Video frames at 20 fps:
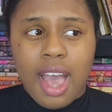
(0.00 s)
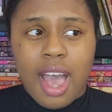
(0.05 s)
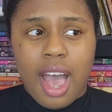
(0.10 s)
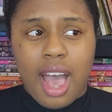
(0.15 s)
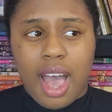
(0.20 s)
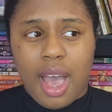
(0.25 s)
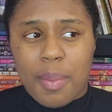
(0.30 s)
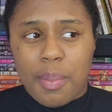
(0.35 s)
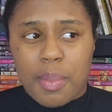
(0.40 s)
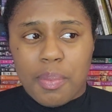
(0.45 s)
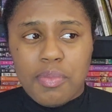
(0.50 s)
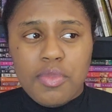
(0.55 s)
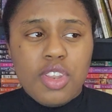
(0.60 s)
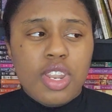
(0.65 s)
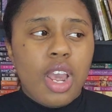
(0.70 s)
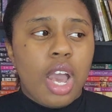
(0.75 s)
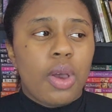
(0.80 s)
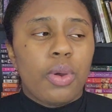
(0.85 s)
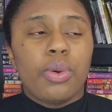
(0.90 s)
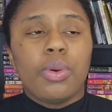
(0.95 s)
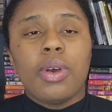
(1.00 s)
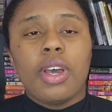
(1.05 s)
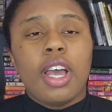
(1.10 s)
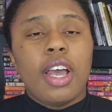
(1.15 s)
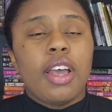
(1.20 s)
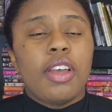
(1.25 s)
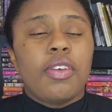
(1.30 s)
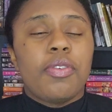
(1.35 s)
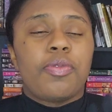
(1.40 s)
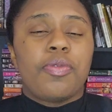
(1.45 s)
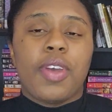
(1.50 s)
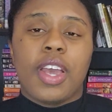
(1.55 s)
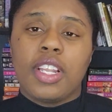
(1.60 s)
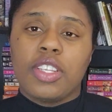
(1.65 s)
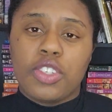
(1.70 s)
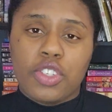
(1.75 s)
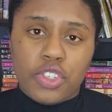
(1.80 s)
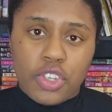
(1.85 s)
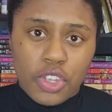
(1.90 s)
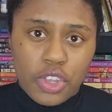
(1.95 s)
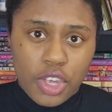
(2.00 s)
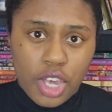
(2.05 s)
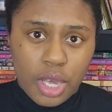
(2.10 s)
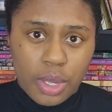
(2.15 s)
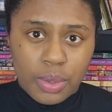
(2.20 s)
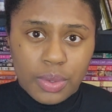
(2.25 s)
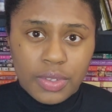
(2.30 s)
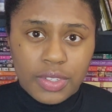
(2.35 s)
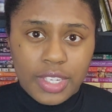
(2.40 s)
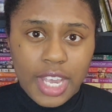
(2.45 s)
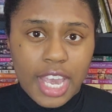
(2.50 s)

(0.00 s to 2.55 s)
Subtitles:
No offense to those,